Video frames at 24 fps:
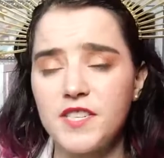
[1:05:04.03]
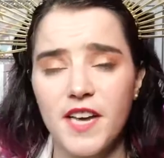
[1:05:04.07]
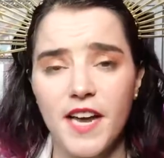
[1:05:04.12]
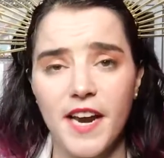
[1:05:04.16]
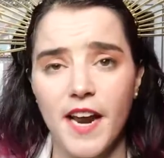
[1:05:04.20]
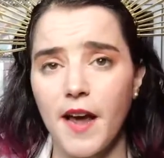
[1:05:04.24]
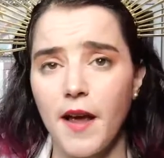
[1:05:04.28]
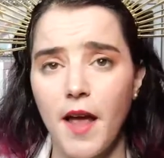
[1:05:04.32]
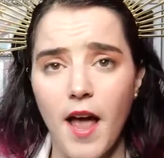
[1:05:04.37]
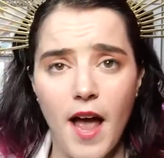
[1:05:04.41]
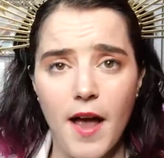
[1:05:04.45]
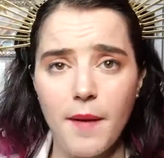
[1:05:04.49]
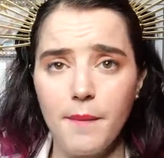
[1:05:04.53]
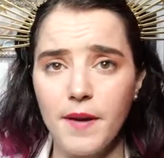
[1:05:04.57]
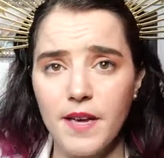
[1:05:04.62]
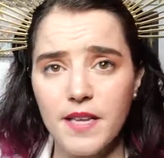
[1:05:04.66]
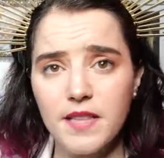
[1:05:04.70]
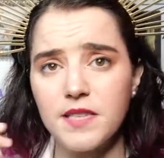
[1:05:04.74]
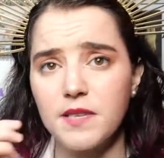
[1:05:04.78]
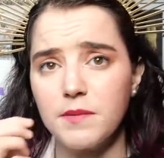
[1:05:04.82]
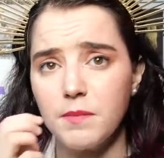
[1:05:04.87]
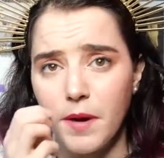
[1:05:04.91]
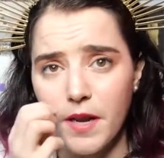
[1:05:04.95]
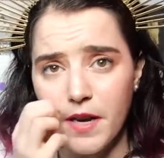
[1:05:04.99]
and I
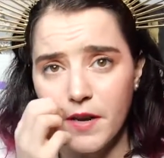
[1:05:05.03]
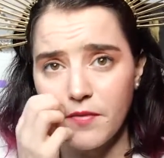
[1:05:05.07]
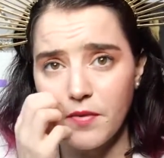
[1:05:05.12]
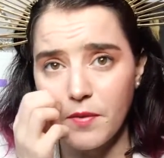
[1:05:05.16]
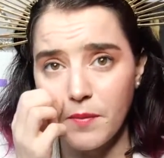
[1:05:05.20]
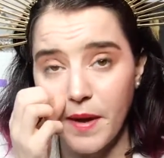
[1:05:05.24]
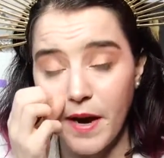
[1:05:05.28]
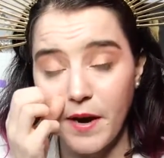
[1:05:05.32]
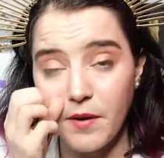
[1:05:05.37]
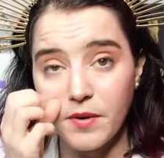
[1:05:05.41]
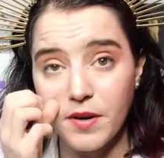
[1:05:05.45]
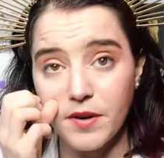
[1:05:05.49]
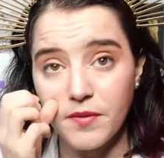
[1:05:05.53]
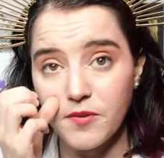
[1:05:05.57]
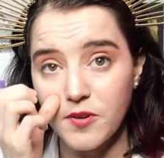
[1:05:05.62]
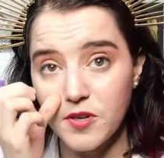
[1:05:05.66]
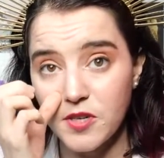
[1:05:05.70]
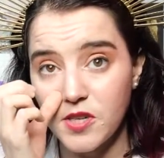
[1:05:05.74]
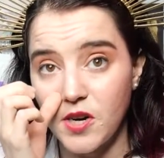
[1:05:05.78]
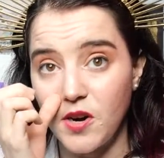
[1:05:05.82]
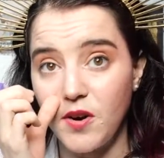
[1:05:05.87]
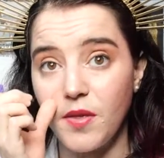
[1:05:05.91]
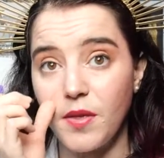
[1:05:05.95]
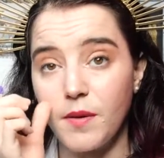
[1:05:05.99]
made some money from that when I first
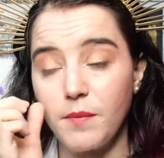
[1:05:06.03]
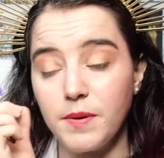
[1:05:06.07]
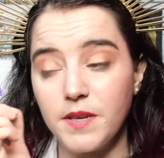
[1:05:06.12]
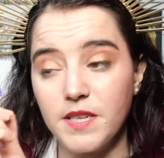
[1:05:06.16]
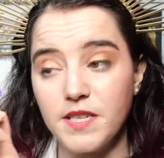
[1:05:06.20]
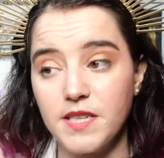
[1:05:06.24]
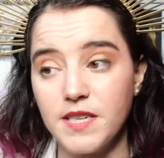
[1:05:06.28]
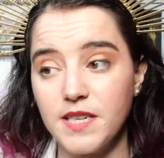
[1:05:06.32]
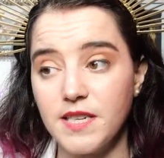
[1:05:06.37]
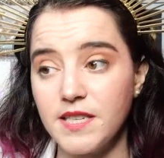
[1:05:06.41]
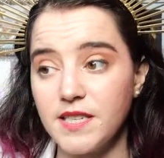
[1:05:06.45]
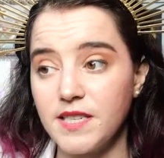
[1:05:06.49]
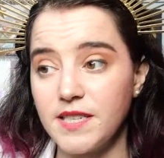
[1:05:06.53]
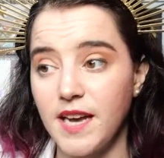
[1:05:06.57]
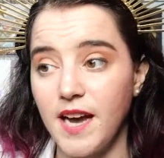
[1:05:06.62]
started the business,